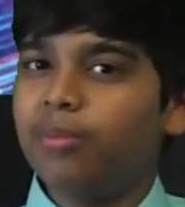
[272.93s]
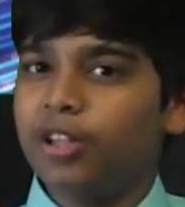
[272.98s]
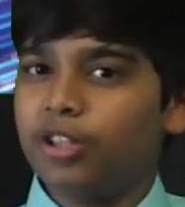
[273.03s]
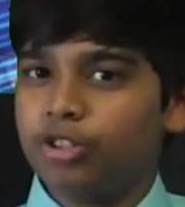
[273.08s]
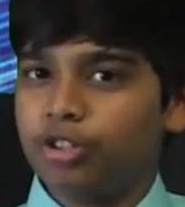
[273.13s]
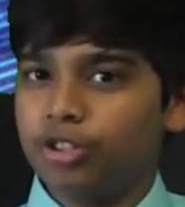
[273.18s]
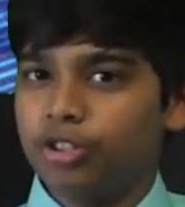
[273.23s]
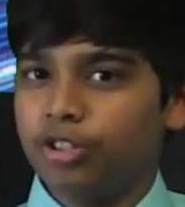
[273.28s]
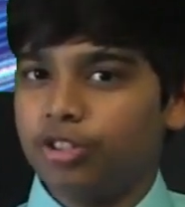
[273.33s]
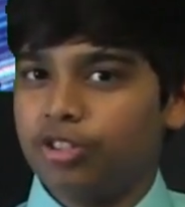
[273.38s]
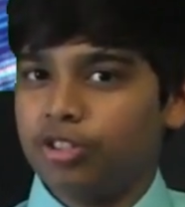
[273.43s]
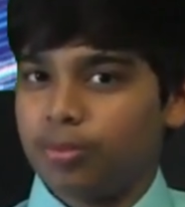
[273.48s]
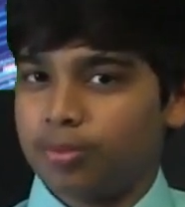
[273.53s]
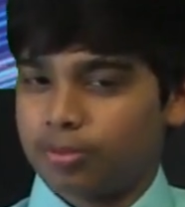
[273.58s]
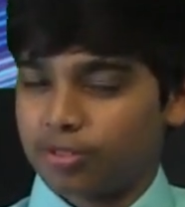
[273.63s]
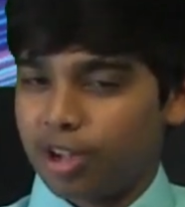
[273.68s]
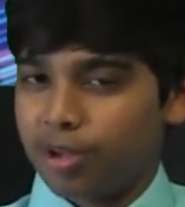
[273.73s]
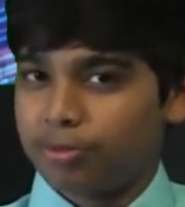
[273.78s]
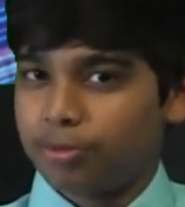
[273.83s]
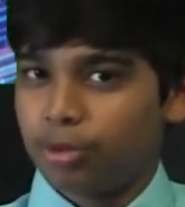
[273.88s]
Make sure to
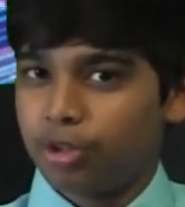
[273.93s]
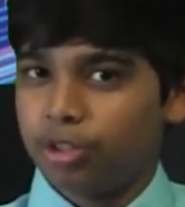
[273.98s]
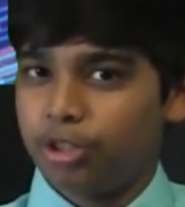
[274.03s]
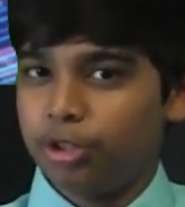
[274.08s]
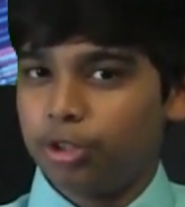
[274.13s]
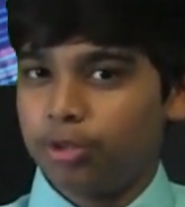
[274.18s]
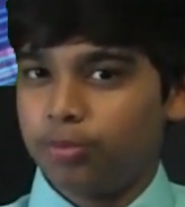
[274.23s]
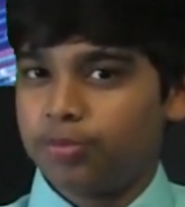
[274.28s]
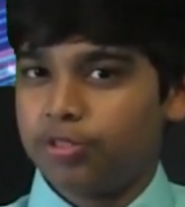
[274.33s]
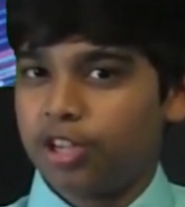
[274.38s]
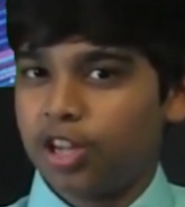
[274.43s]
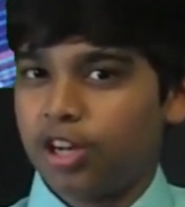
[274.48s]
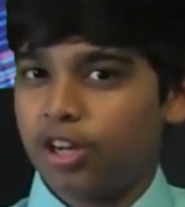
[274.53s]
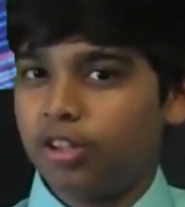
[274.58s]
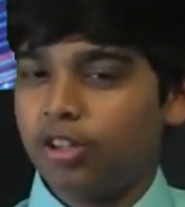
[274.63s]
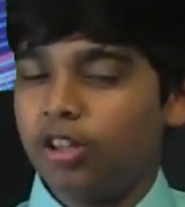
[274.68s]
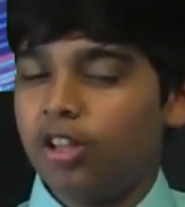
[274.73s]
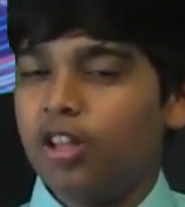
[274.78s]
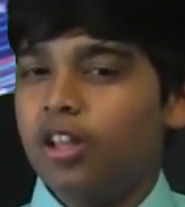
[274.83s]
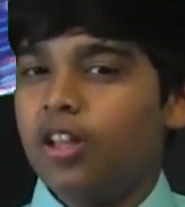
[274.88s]
subscribe to our YouTube channel.